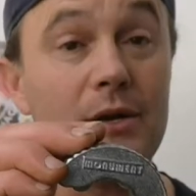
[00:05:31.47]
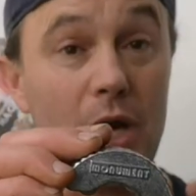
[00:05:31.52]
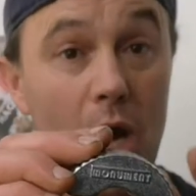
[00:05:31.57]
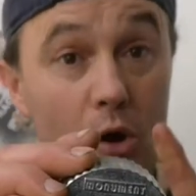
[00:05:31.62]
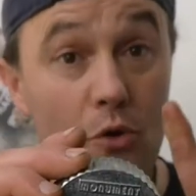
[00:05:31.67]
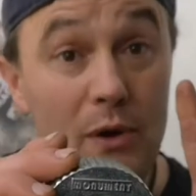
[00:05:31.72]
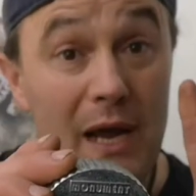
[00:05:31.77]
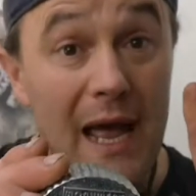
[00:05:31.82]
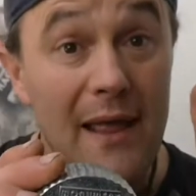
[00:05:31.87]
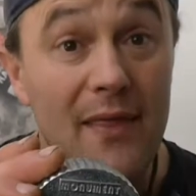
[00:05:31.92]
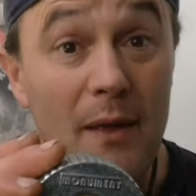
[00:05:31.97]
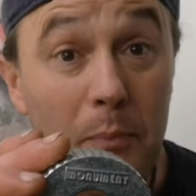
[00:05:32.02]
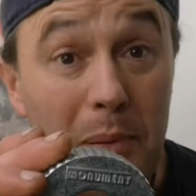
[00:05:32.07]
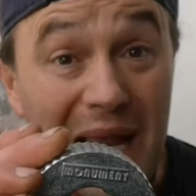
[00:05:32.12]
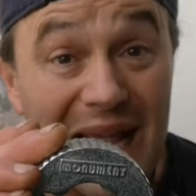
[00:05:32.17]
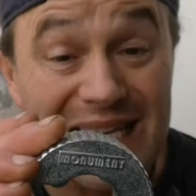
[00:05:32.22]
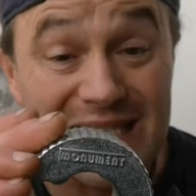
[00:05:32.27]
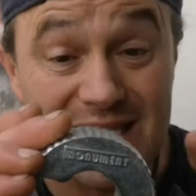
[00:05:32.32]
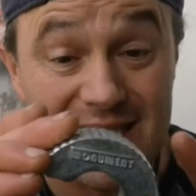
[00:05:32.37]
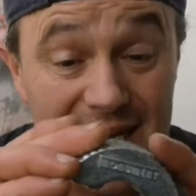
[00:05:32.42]
Don't get the
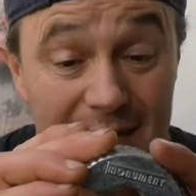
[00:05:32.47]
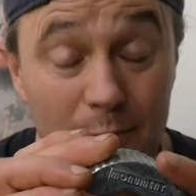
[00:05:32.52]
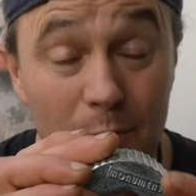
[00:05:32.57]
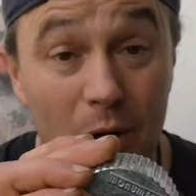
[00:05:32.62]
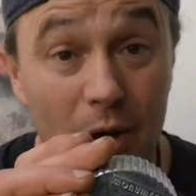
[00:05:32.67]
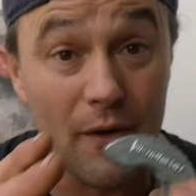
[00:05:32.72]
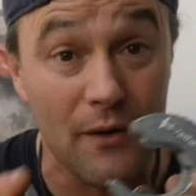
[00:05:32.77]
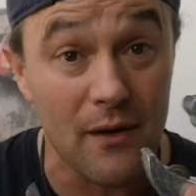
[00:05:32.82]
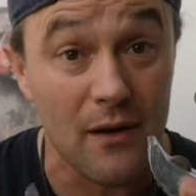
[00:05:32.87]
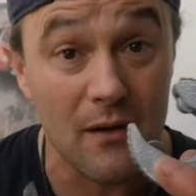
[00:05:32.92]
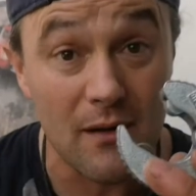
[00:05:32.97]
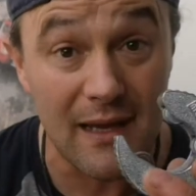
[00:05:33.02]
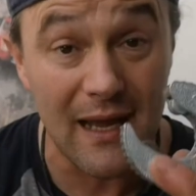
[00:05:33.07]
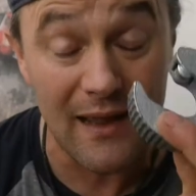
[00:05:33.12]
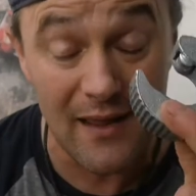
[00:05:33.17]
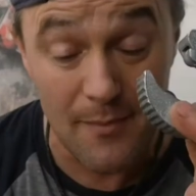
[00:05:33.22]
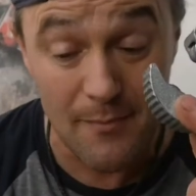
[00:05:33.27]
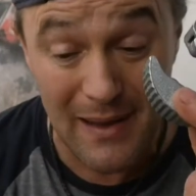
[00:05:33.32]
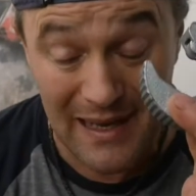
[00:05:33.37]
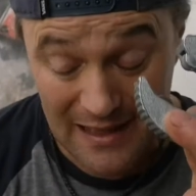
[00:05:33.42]
plastic one.
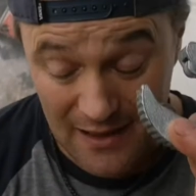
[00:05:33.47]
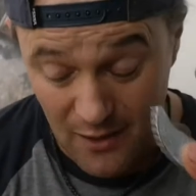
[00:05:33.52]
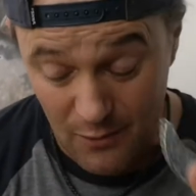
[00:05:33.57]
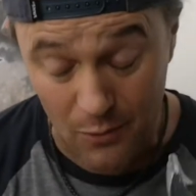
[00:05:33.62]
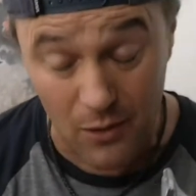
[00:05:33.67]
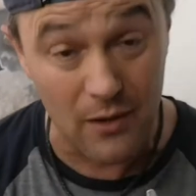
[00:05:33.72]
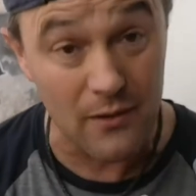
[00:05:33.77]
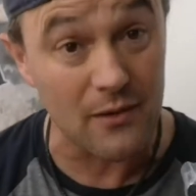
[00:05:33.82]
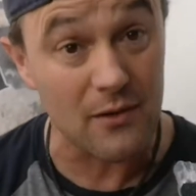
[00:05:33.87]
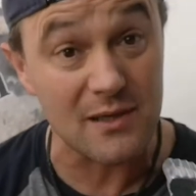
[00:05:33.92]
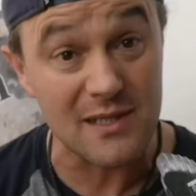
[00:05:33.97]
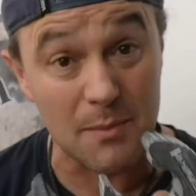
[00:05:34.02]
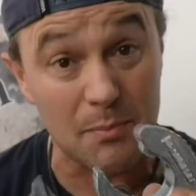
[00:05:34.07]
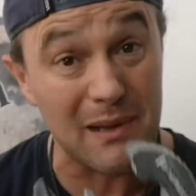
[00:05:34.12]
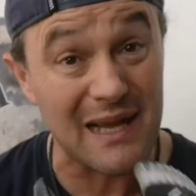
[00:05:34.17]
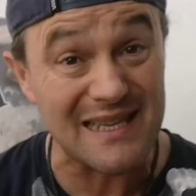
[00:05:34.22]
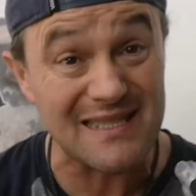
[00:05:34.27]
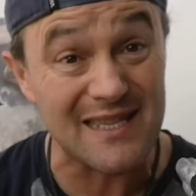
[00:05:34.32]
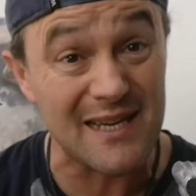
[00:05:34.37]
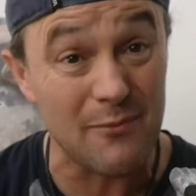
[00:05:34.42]
Get the metal one, because the
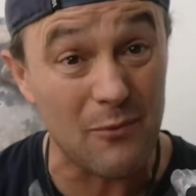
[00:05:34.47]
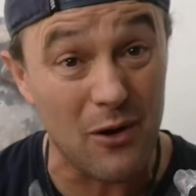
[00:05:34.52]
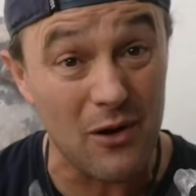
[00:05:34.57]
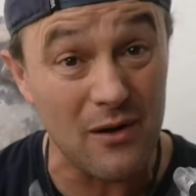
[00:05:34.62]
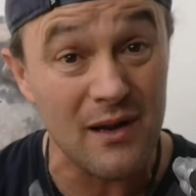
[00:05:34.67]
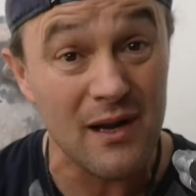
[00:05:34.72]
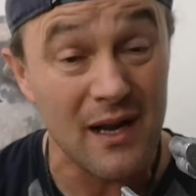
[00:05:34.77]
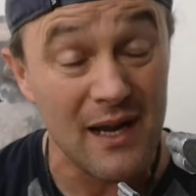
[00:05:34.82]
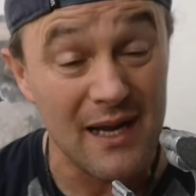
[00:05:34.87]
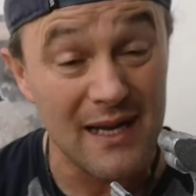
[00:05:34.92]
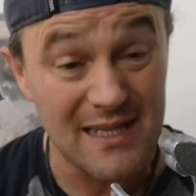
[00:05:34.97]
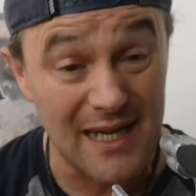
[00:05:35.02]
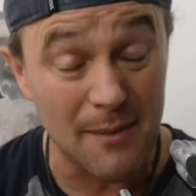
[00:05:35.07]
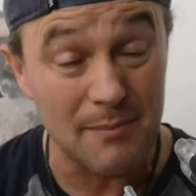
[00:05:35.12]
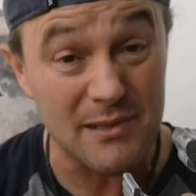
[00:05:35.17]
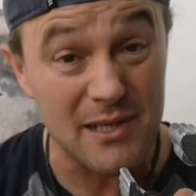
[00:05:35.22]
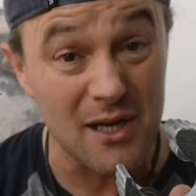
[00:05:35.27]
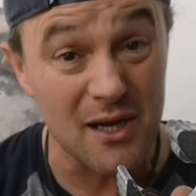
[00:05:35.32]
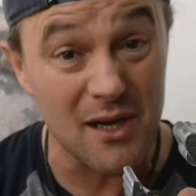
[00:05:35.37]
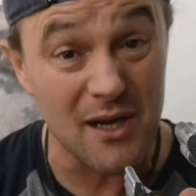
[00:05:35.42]
plastic one is
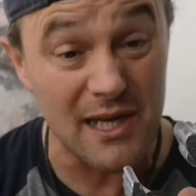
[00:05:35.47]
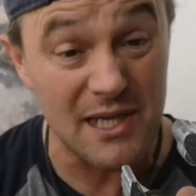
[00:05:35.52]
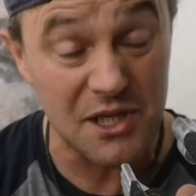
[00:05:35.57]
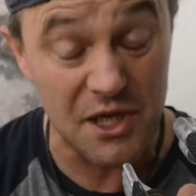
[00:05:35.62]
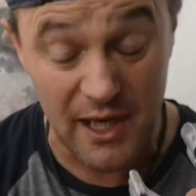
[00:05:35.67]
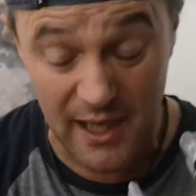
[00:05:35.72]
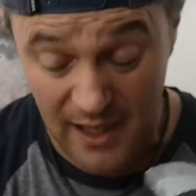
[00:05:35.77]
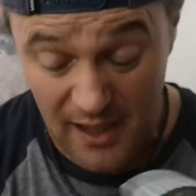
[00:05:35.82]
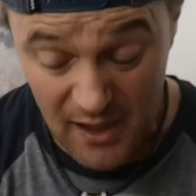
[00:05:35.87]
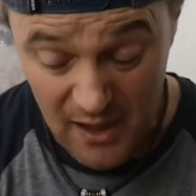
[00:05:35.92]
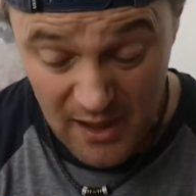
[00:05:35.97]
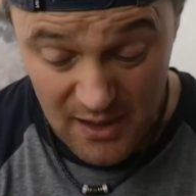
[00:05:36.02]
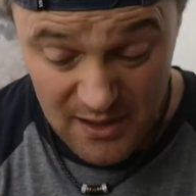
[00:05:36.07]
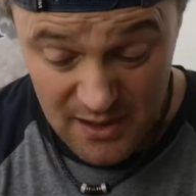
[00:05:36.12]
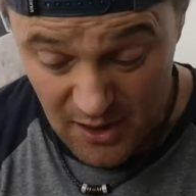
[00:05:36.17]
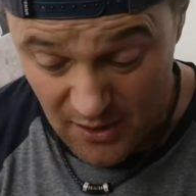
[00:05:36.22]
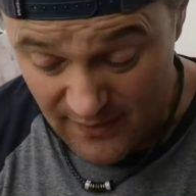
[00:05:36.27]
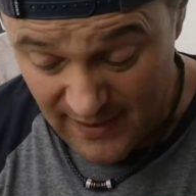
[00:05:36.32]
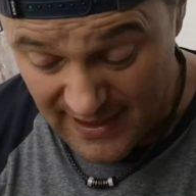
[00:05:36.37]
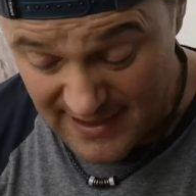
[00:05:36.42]
absolutely shit.
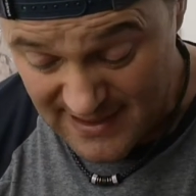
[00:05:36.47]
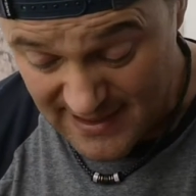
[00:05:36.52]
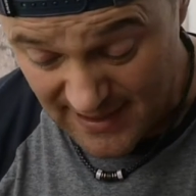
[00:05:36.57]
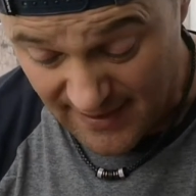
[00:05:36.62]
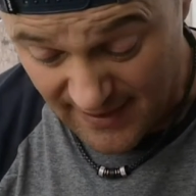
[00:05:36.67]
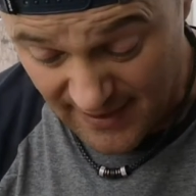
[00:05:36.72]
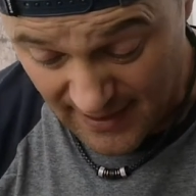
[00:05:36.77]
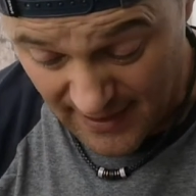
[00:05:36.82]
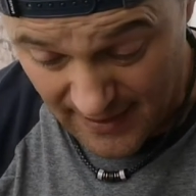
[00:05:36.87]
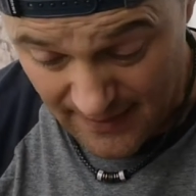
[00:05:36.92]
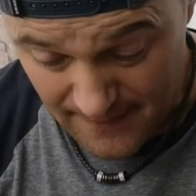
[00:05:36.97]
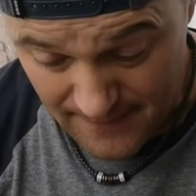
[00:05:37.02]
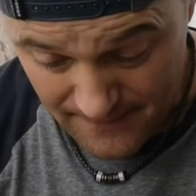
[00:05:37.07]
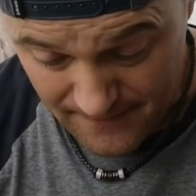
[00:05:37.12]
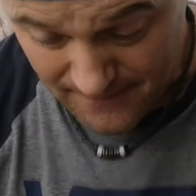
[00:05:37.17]
So they sit there.